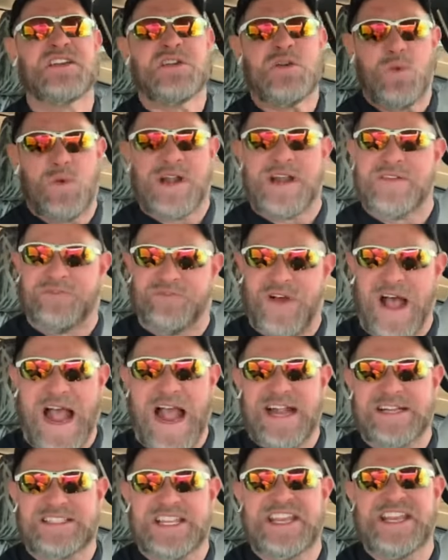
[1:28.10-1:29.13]
when in
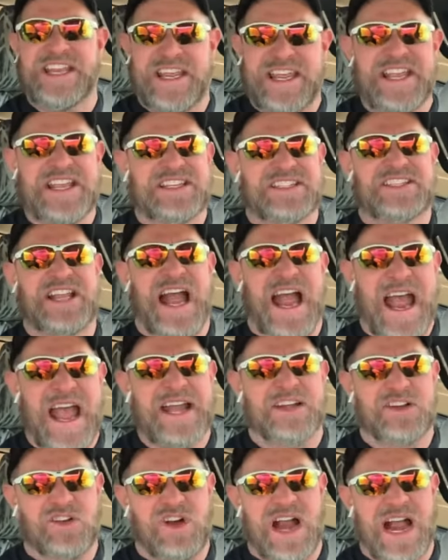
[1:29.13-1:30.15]
fact he is the
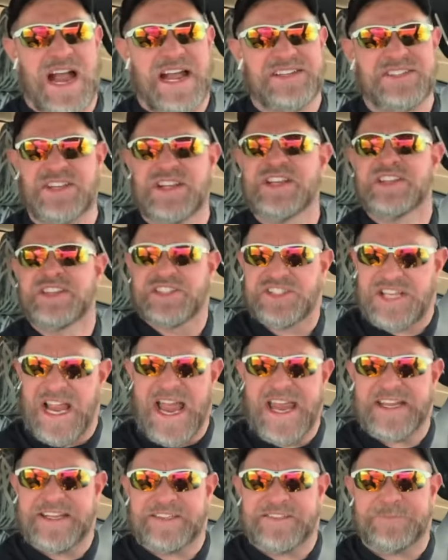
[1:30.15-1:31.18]
Antichrist,
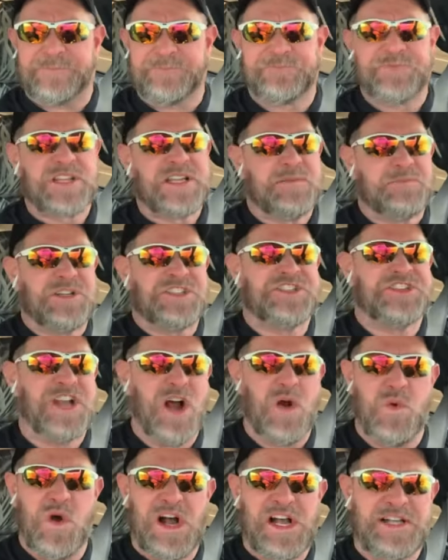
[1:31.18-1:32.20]
Satan. But you
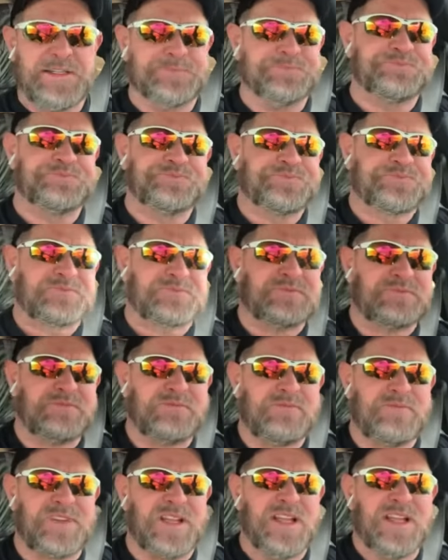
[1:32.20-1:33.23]
know what?
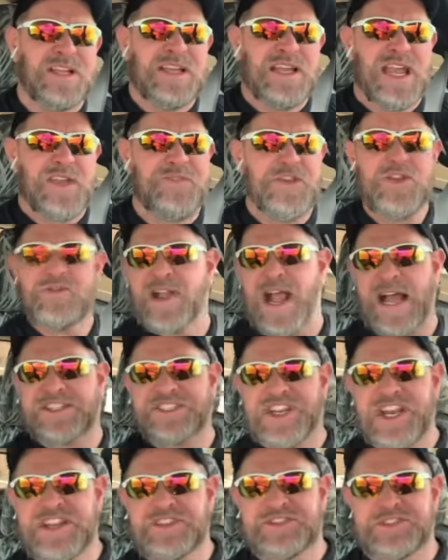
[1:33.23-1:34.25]
If you've got
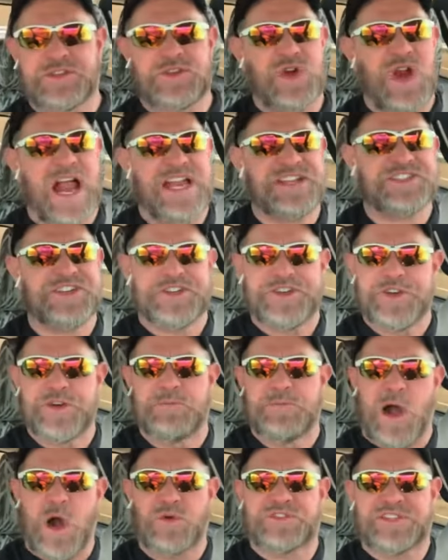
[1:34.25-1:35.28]
Jesus Christ in your
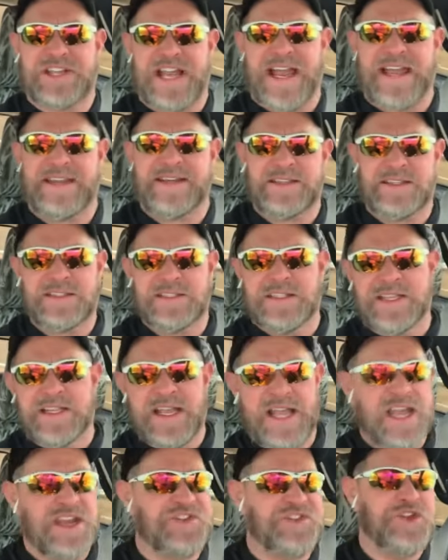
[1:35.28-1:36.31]
boat today
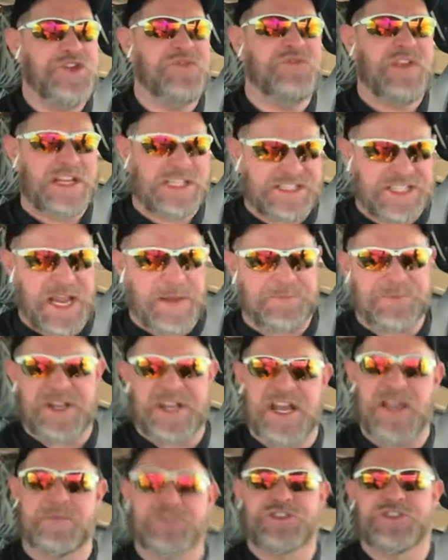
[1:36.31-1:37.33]
and you've
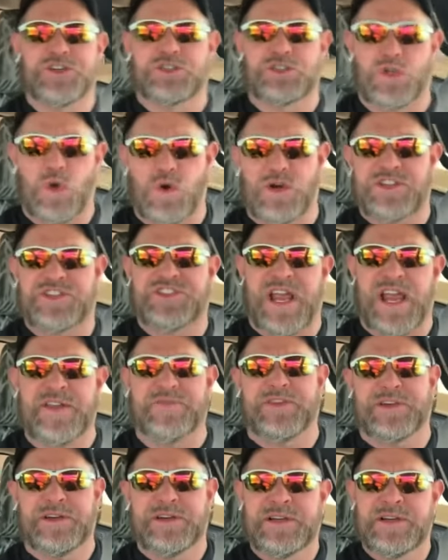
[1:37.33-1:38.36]
accepted him as your Lord and
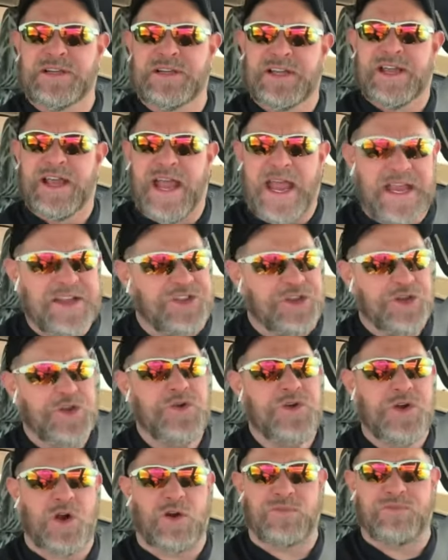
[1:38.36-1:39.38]
Savior and
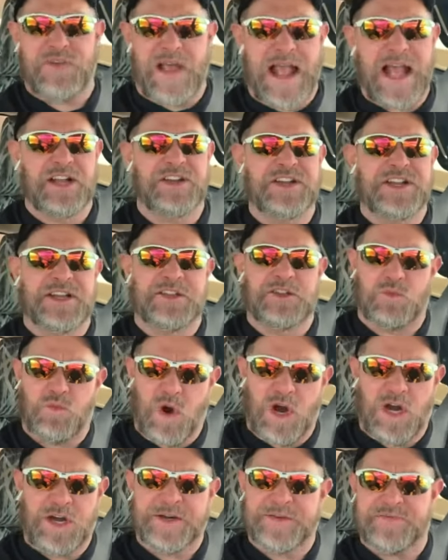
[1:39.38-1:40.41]
you are founded in the
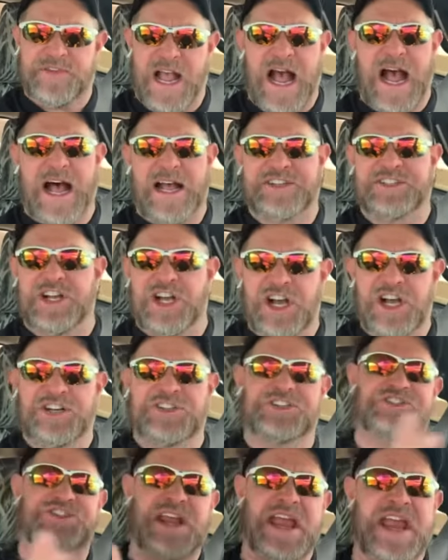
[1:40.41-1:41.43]
Word of God to
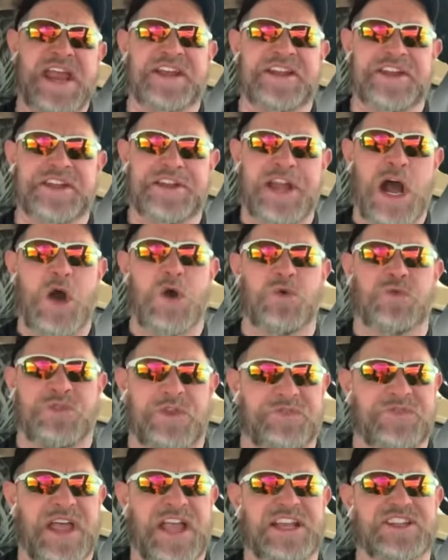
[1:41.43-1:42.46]
understand and know
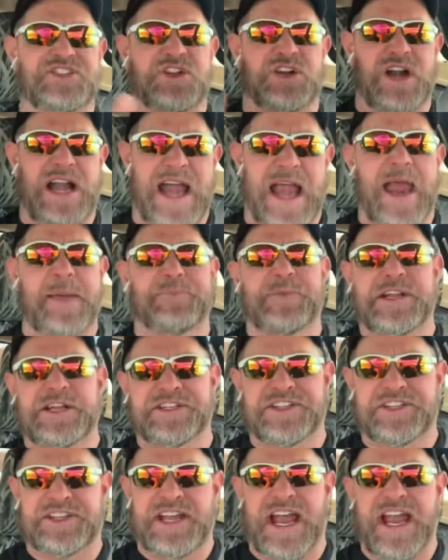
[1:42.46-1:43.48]
the things that are happening
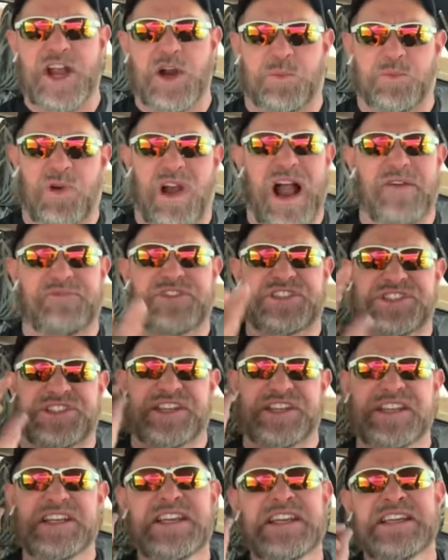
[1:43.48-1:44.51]
today are
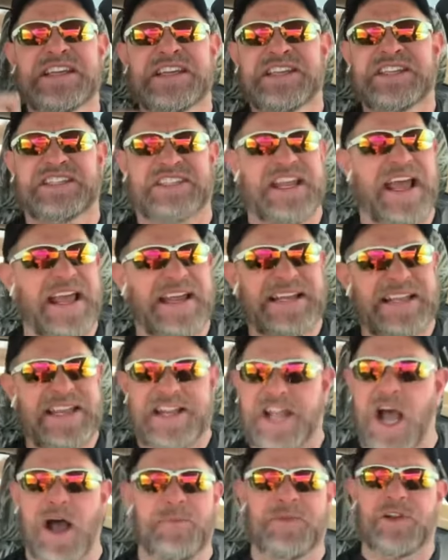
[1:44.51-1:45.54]
prophecy steadily
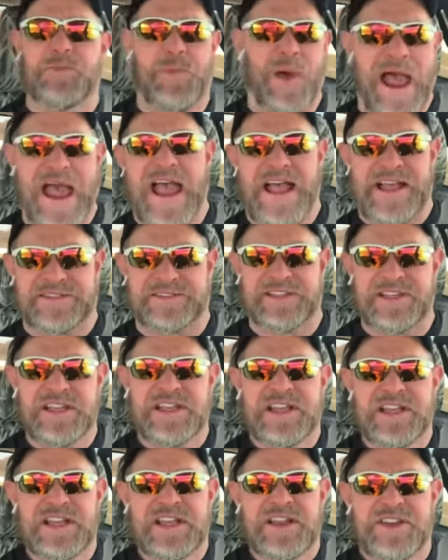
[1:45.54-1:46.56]
coming to pass.
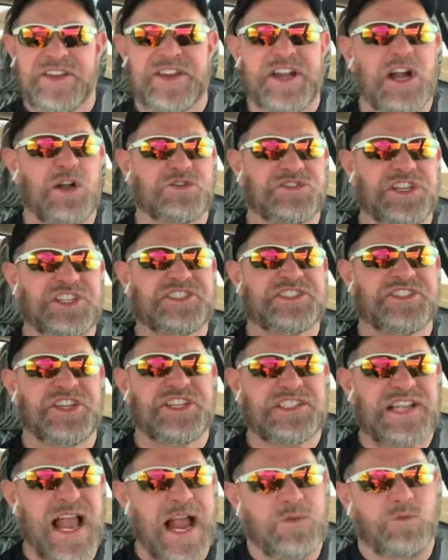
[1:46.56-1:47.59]
You know,
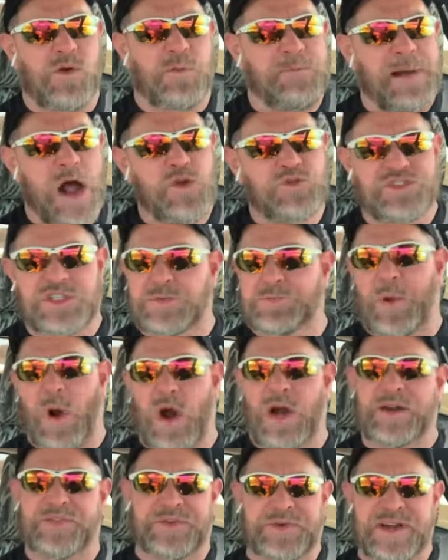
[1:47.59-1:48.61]
just like when Moses
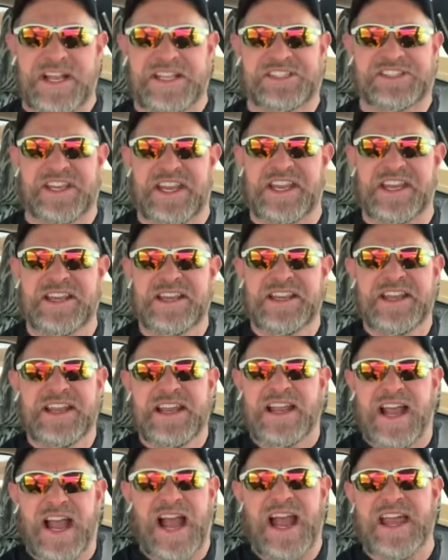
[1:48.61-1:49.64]
parted the Red Sea,
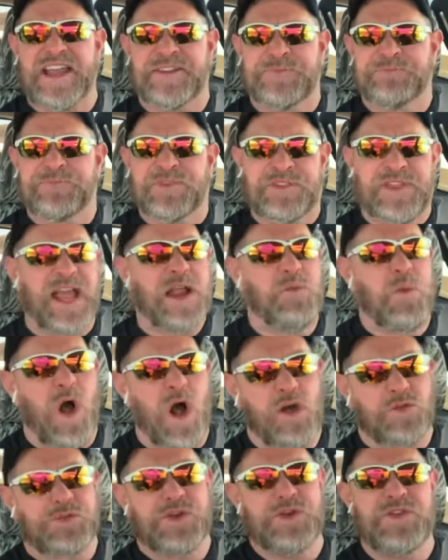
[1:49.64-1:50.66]
hey, they
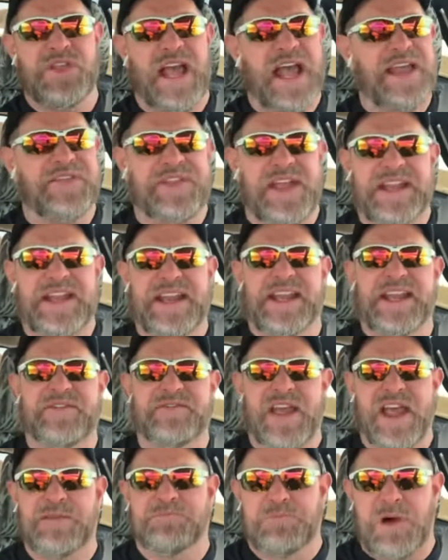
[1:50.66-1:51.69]
walked through that and they didn't even
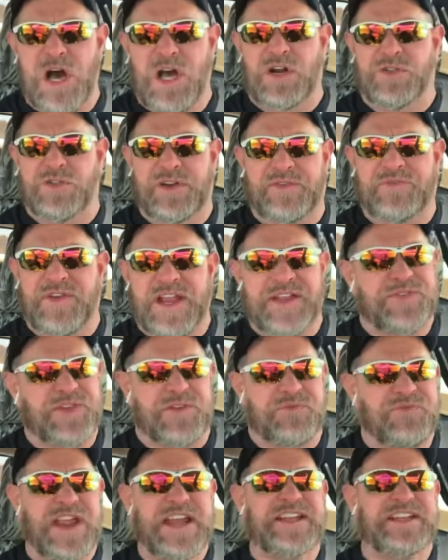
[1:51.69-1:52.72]
have mud on their feet. Their
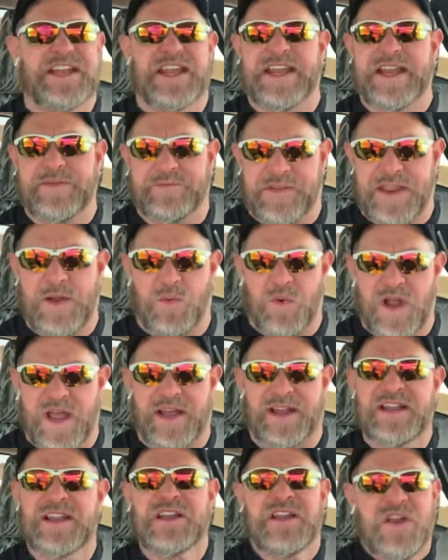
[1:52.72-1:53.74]
feet didn't even get
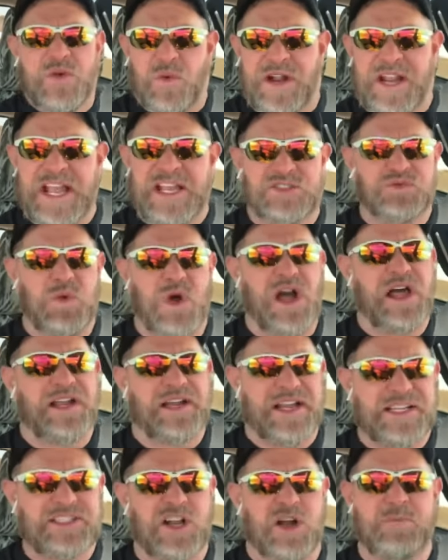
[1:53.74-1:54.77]
wet. Well, guess what?
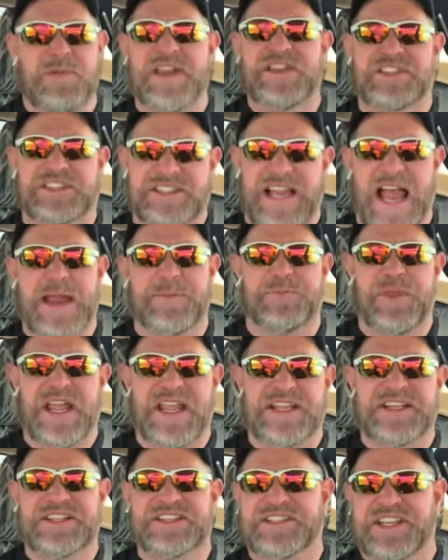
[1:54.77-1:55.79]
It's going to be the same
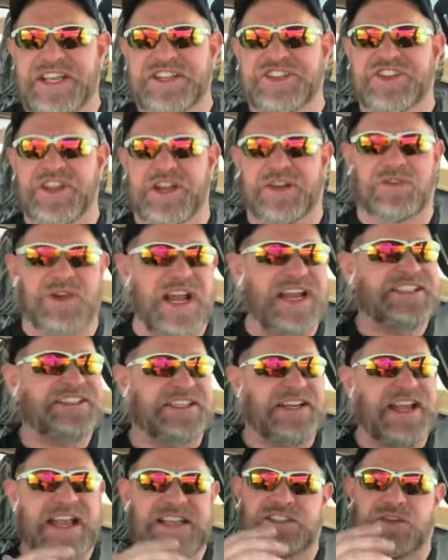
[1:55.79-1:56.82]
thing in the sin
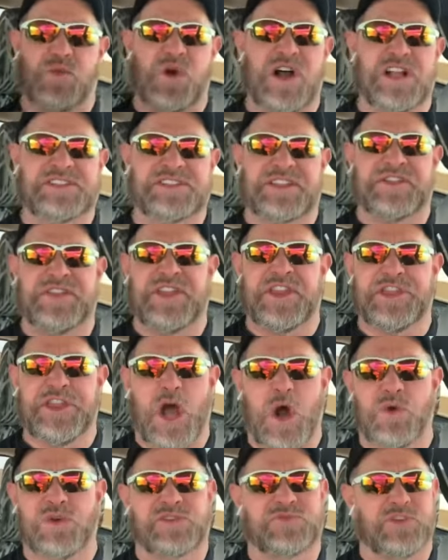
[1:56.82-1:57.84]
generation as it was in the
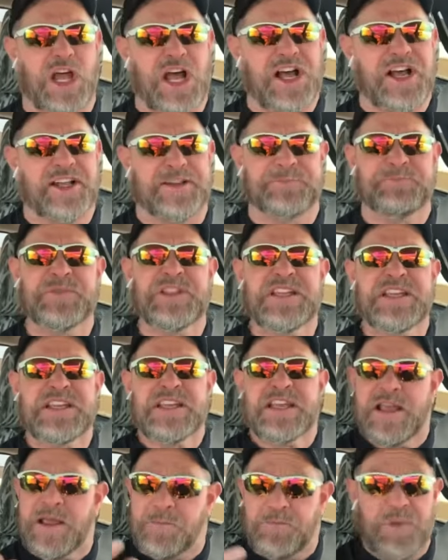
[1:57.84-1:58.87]
Noah's flood.
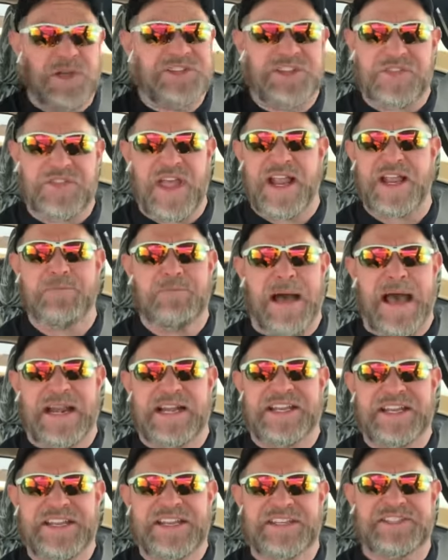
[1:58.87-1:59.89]
But the thing about
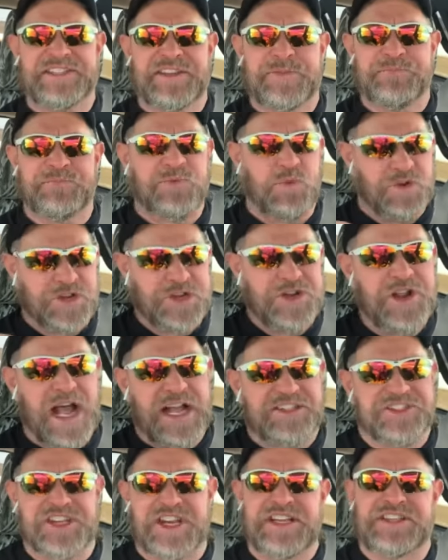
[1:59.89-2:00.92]
it is, when you
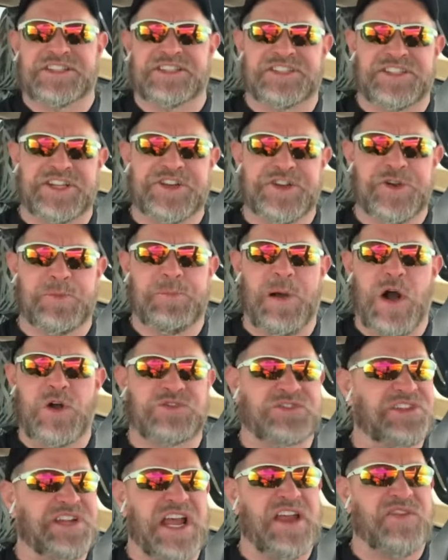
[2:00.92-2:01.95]
got Jesus in your
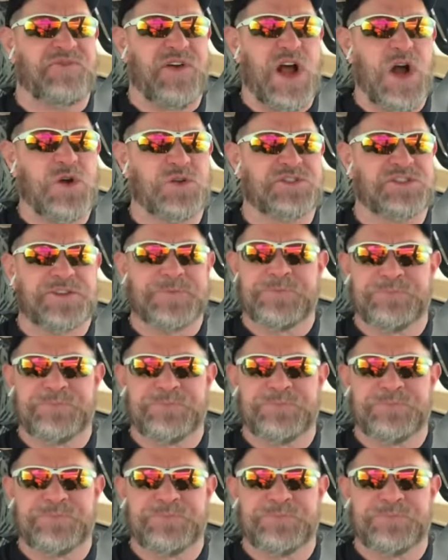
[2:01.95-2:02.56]
boat today, folks,